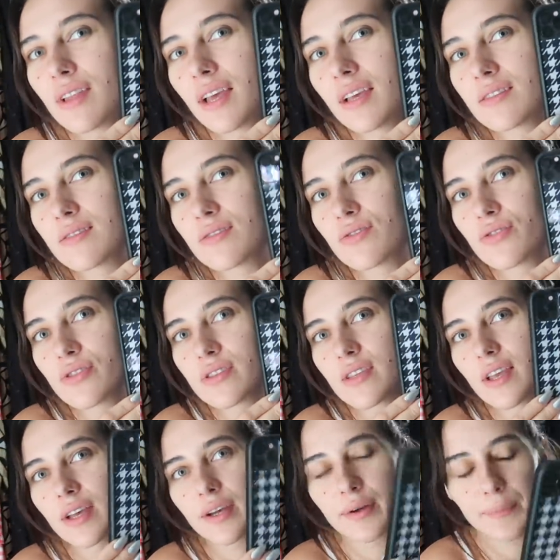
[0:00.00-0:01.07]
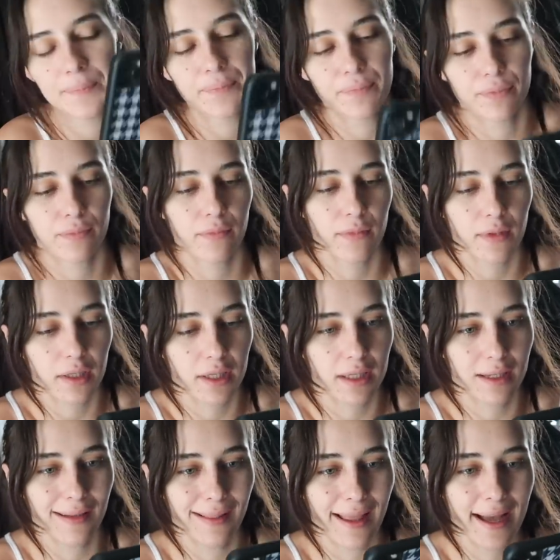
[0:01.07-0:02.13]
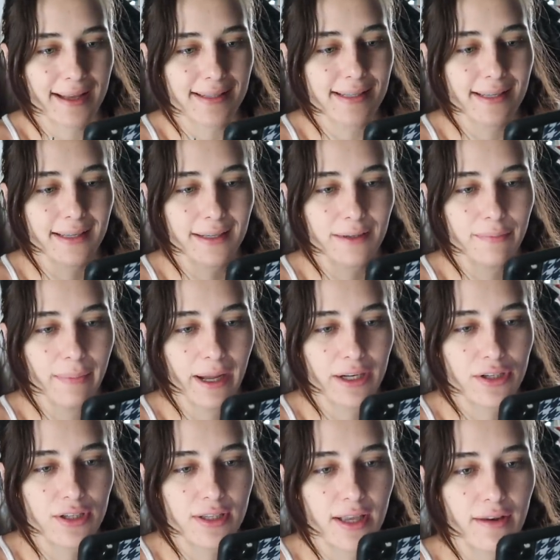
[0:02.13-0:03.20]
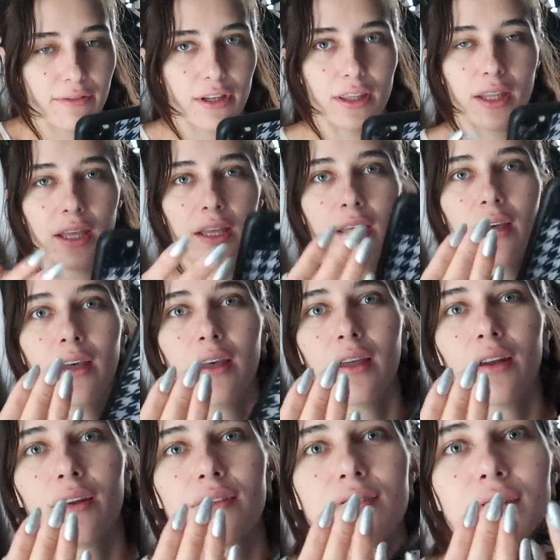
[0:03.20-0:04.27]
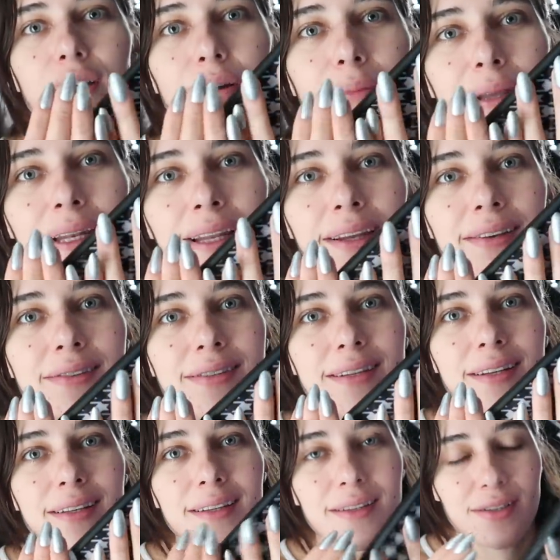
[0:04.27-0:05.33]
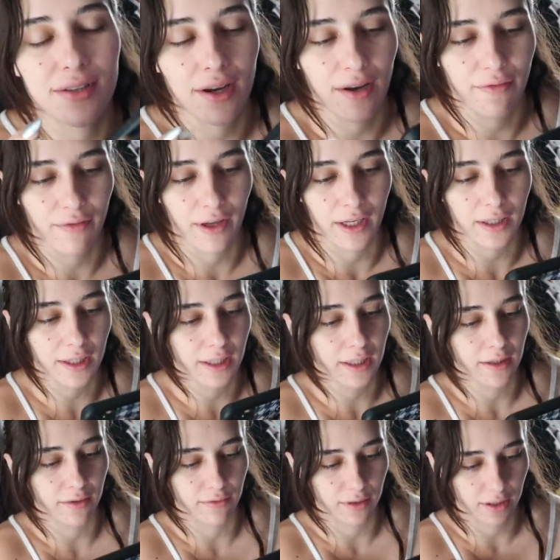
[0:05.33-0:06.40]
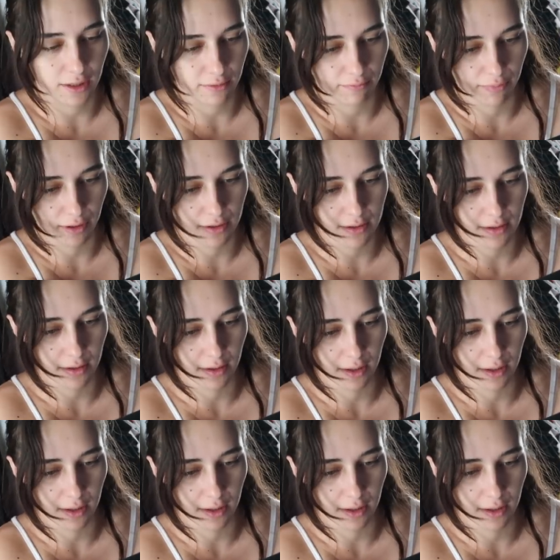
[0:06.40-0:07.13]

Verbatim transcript: case is just like classic, matches everything. So I got my nails done yesterday finally. I feel like a person